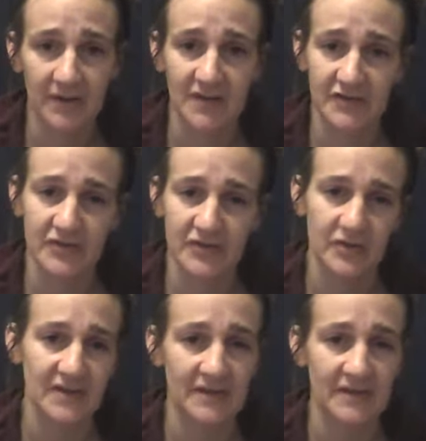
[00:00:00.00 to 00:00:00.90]
Cancers, you
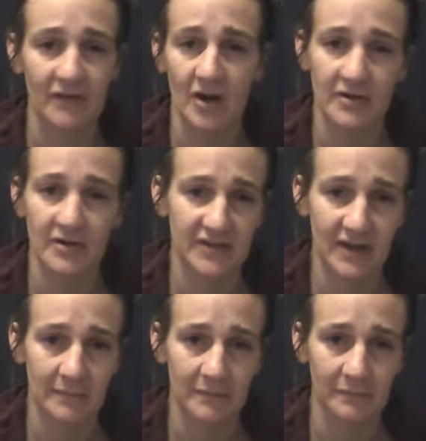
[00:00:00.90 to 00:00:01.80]
guys have a harder
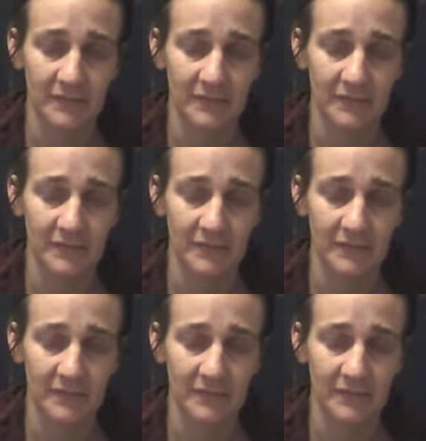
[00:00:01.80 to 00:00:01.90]
time,